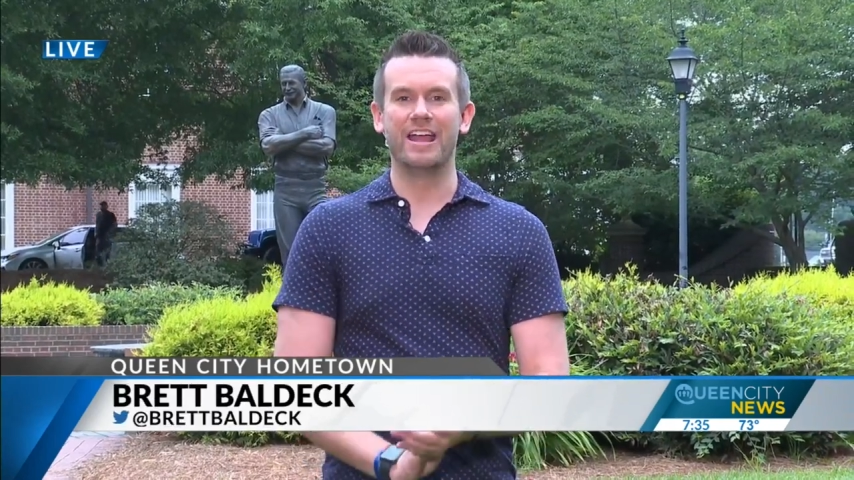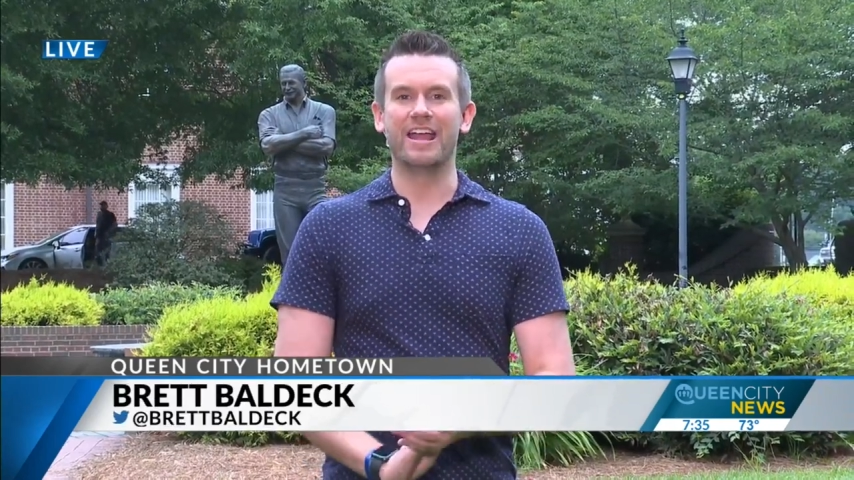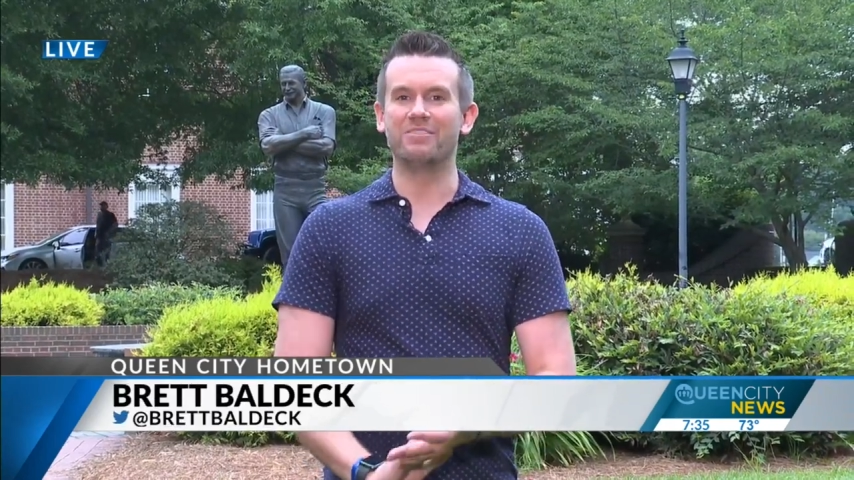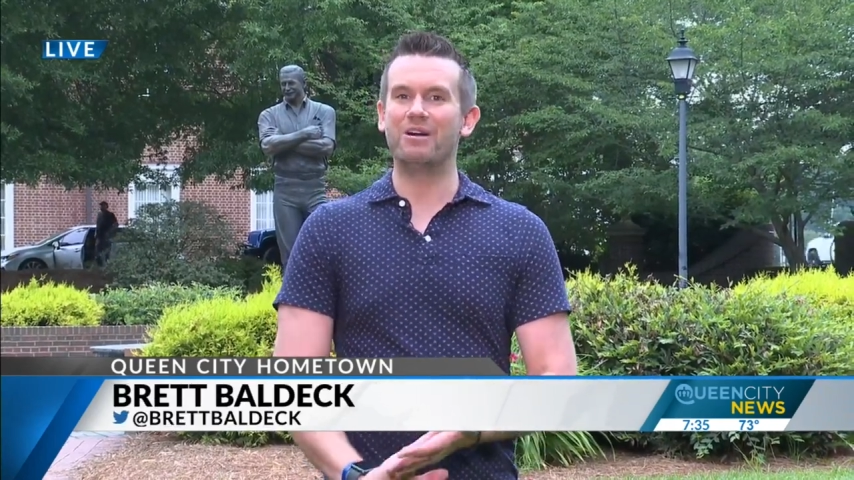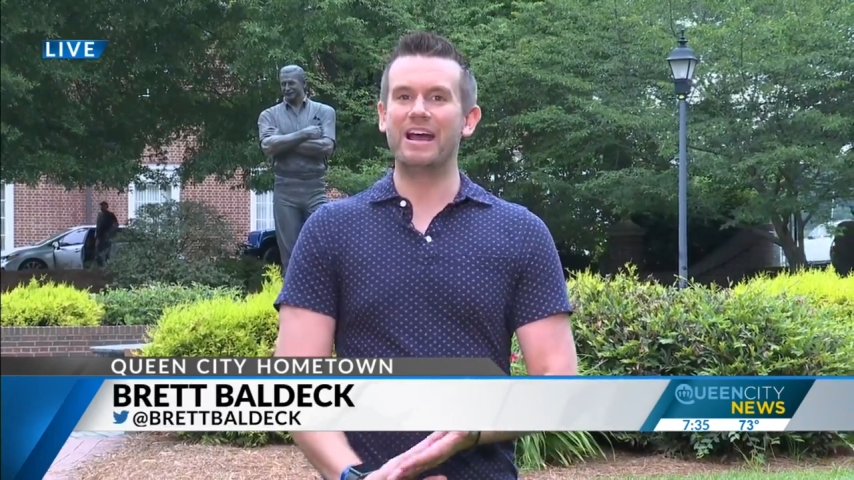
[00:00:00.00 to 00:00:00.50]

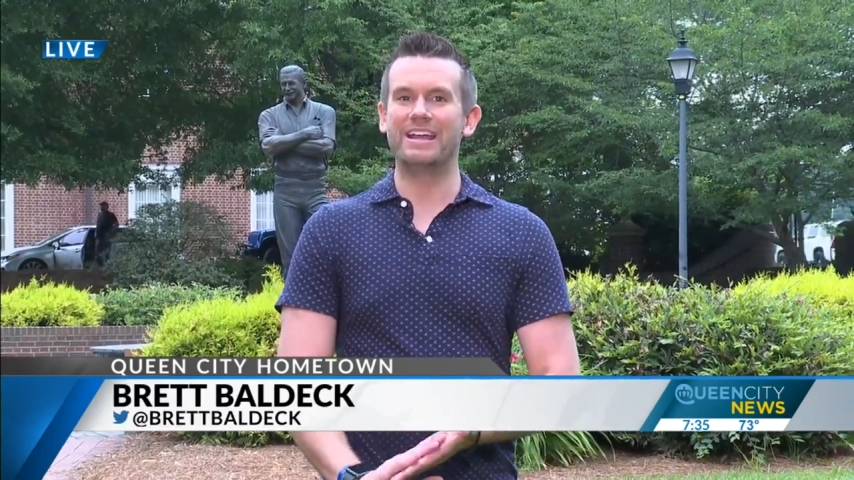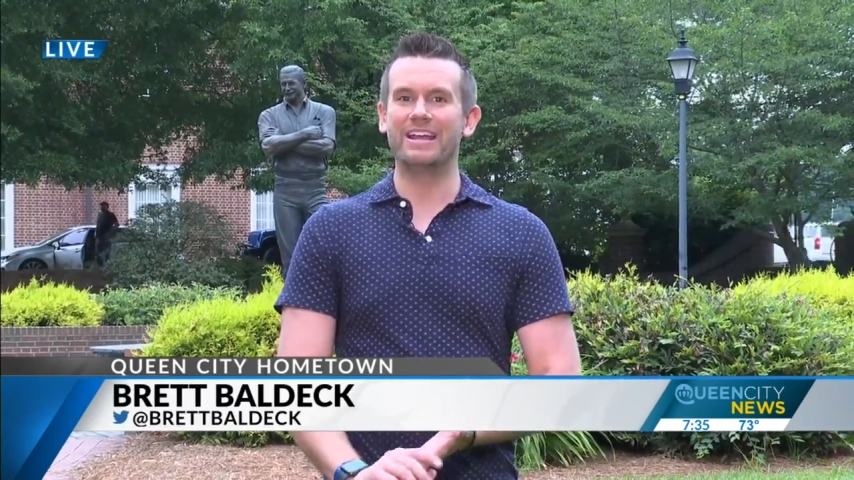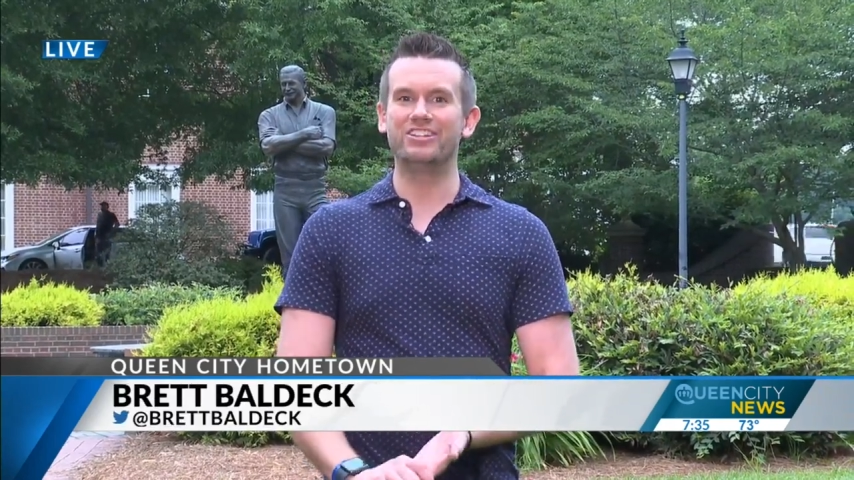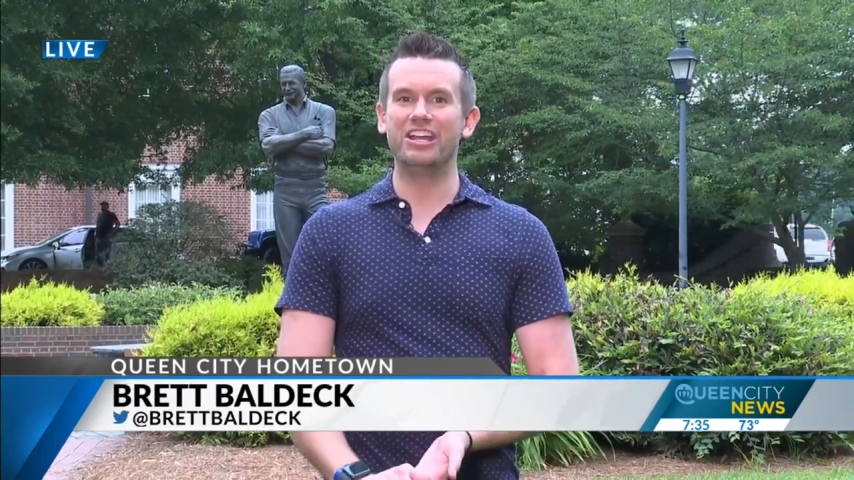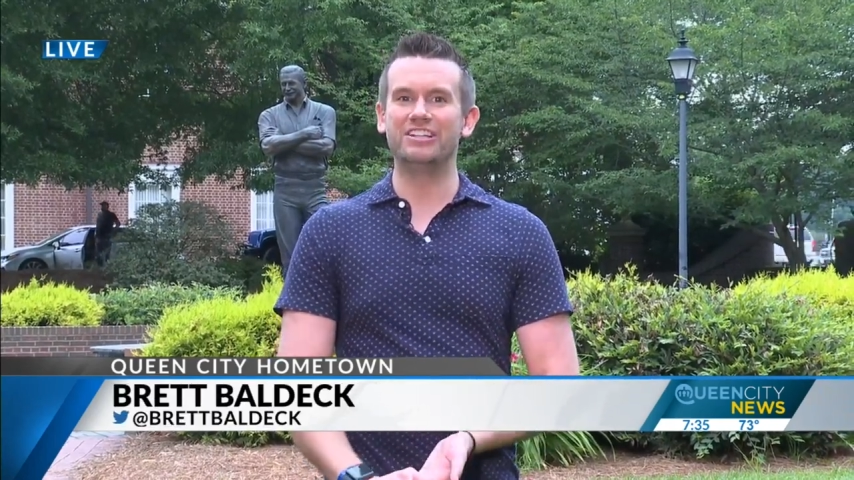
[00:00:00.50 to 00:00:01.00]
And Wyatt
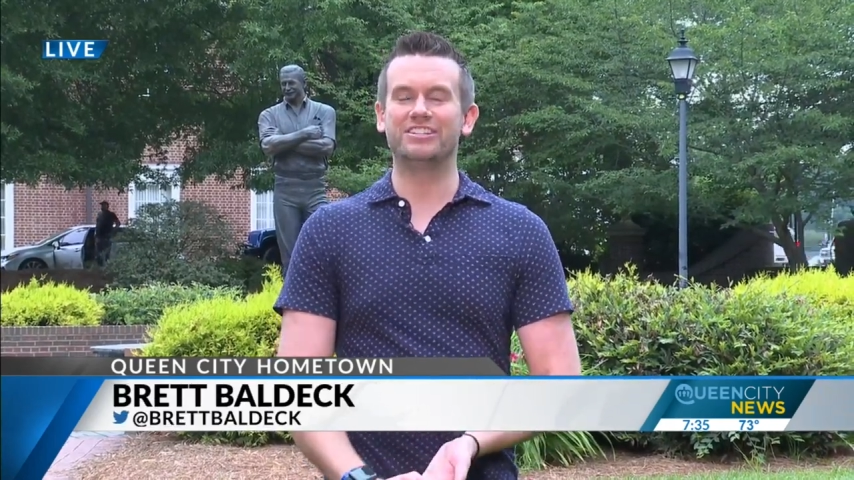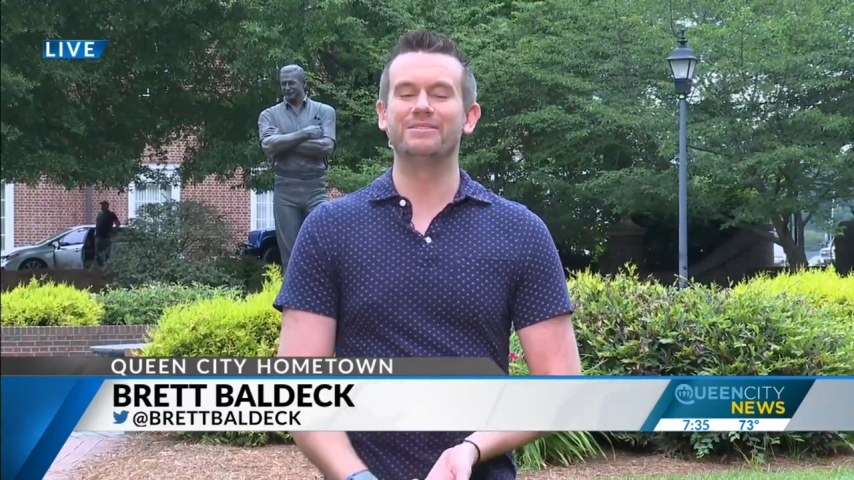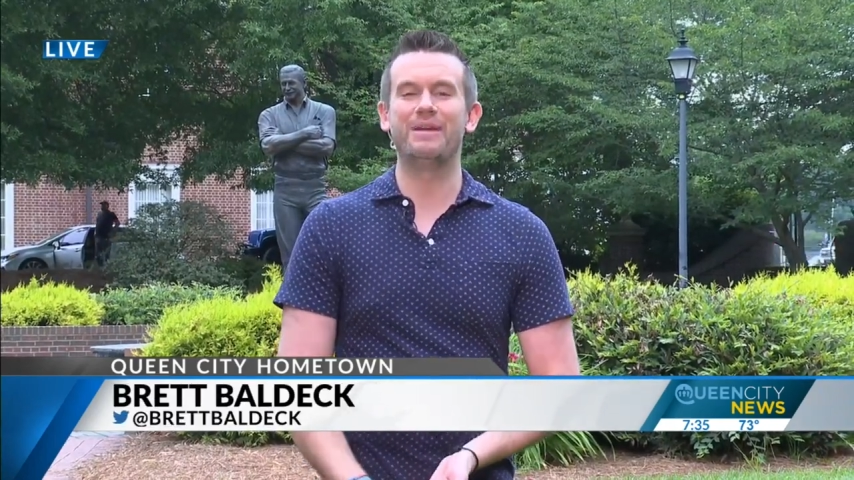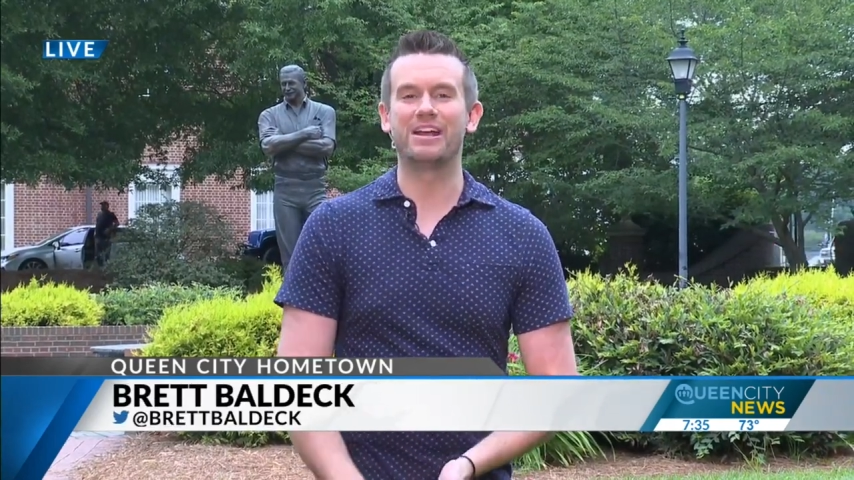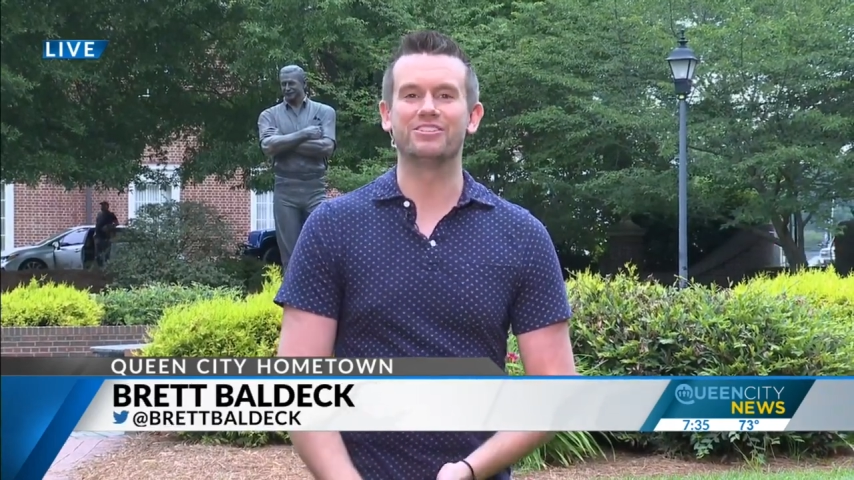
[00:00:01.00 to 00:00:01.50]
and
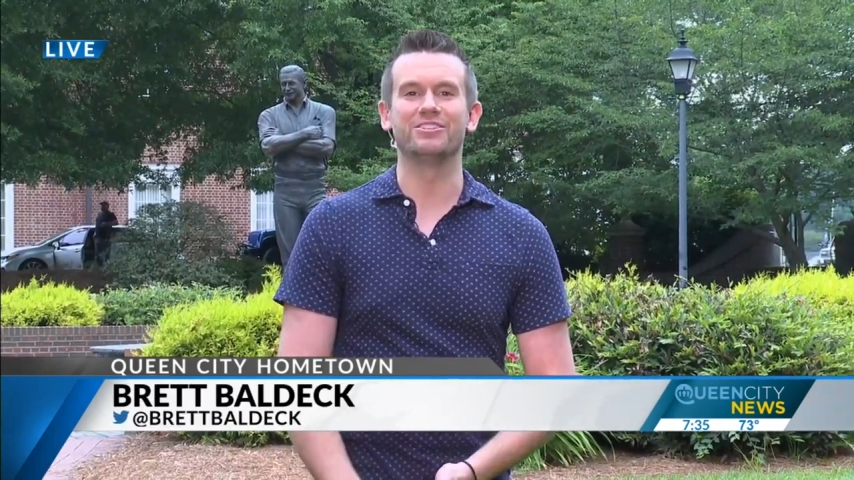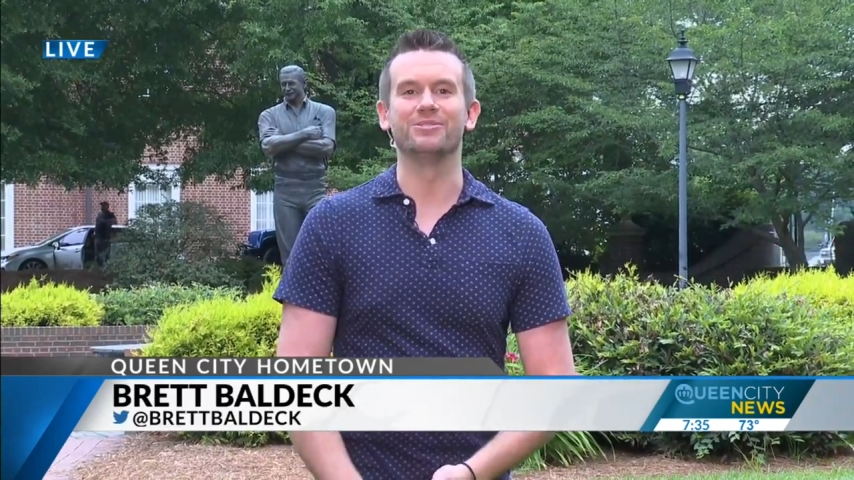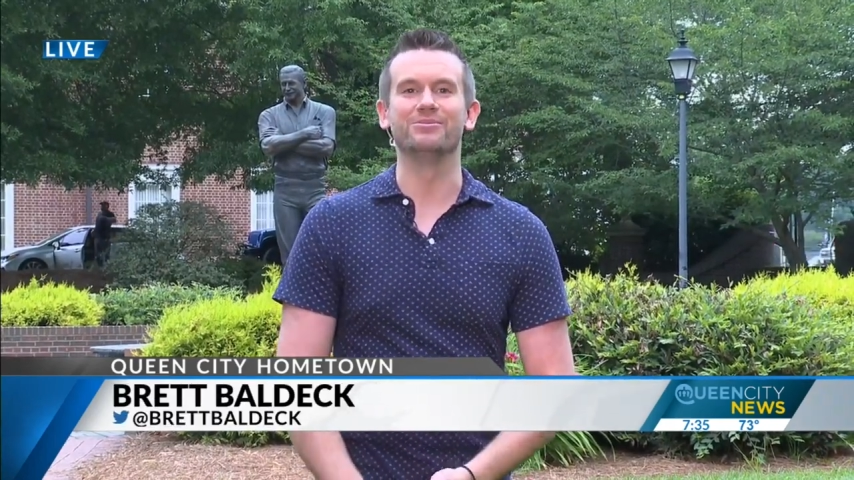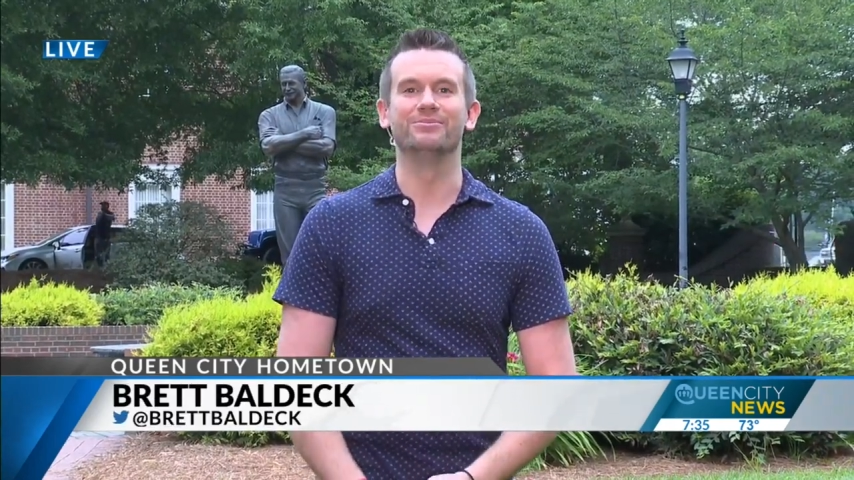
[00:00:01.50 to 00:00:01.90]
Jason, back to you.